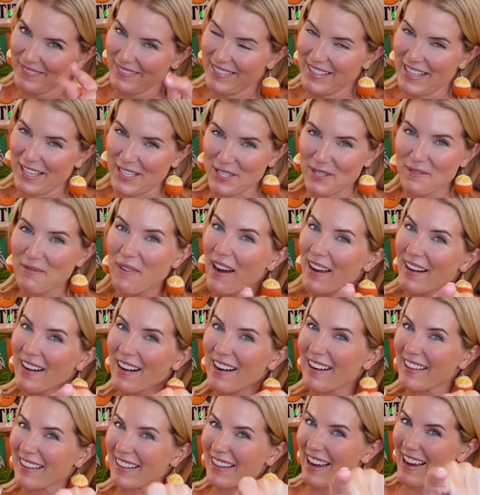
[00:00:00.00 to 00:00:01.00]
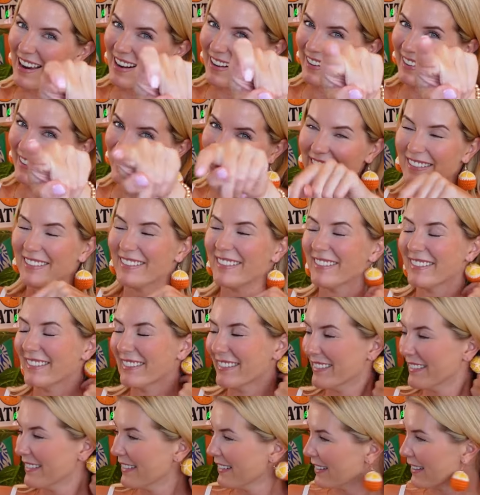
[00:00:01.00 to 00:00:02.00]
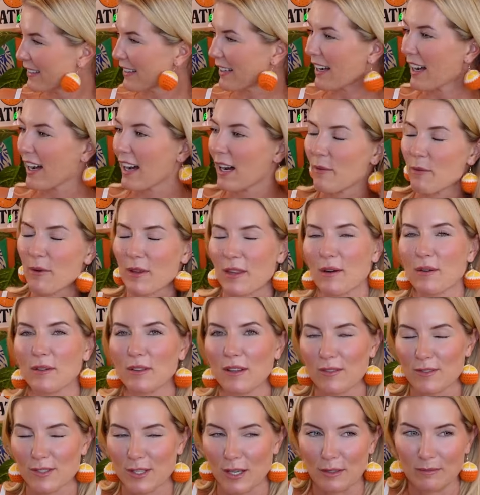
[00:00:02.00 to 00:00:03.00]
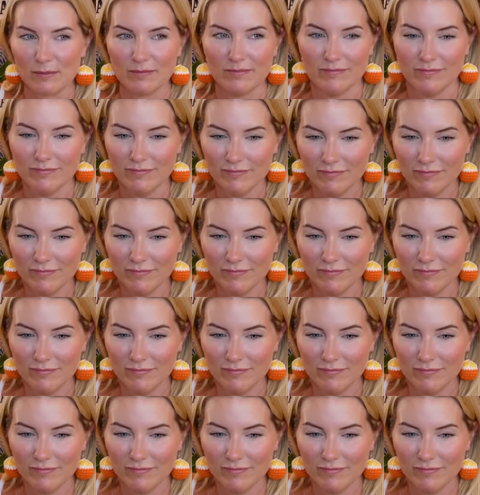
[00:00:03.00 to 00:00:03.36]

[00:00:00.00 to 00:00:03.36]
Get your mind out of the gutter without gloves on.